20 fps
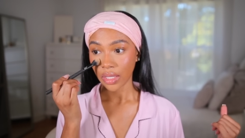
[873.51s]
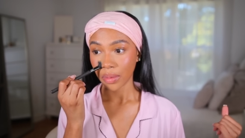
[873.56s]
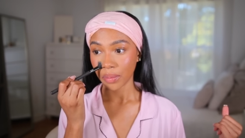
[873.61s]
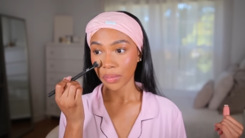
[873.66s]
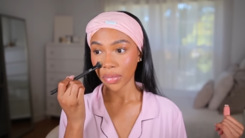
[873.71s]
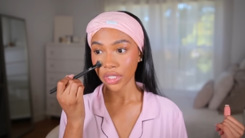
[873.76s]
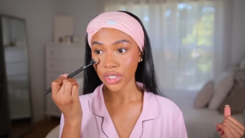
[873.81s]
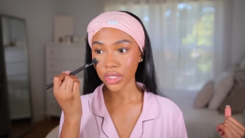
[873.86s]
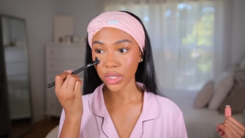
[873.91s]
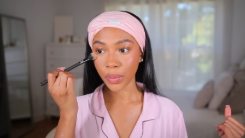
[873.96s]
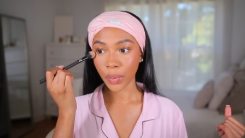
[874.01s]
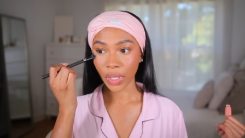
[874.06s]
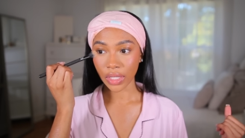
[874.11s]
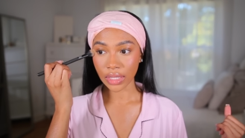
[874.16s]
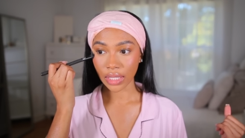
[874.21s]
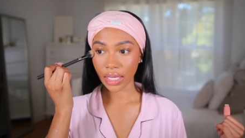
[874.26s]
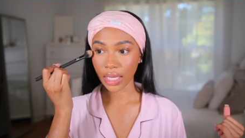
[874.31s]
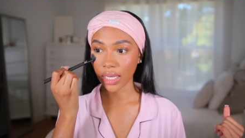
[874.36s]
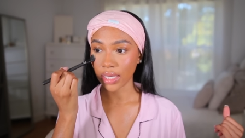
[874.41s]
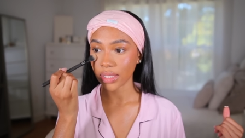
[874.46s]
But she
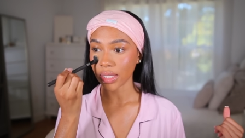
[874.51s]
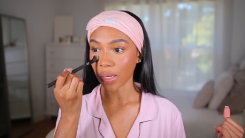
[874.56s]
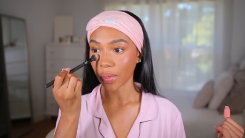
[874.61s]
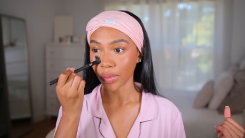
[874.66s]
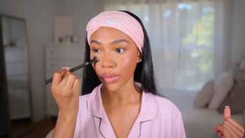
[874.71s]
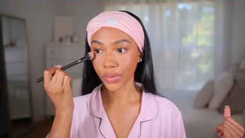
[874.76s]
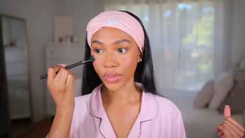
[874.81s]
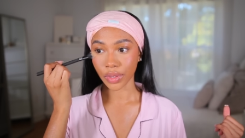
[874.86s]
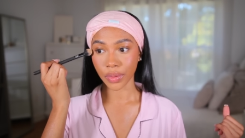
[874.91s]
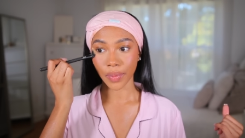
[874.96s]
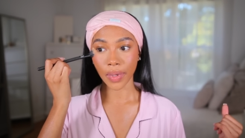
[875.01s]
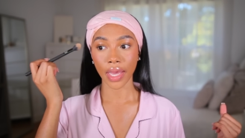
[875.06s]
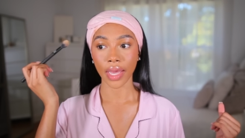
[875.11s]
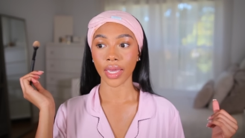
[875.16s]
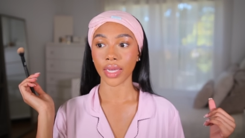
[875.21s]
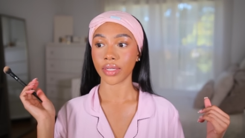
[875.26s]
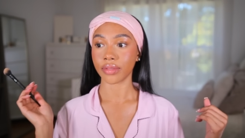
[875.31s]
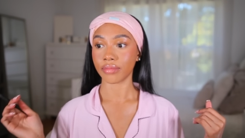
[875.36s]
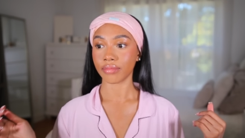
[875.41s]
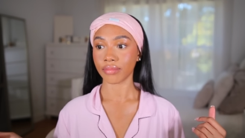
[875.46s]
worked the kinks out along the
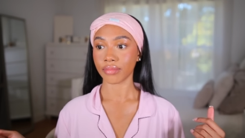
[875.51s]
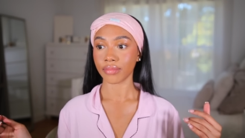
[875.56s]
way.